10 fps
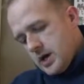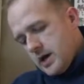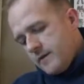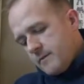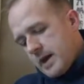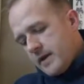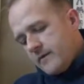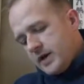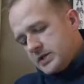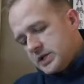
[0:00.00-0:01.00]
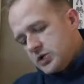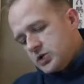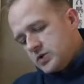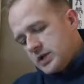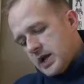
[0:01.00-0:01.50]
If manifested,
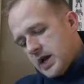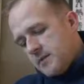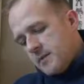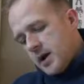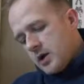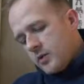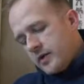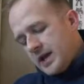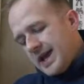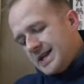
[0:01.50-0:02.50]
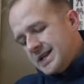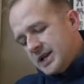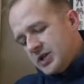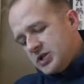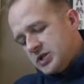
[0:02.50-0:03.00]
choose an enemy model within 18
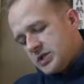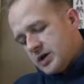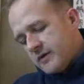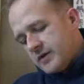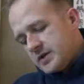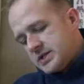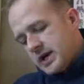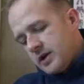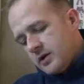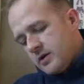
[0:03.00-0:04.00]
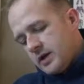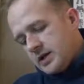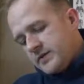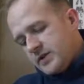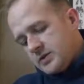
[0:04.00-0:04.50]
inches of the Psyker that
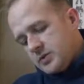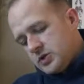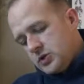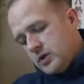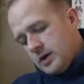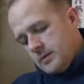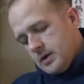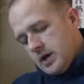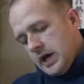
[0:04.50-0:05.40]
is visible to him.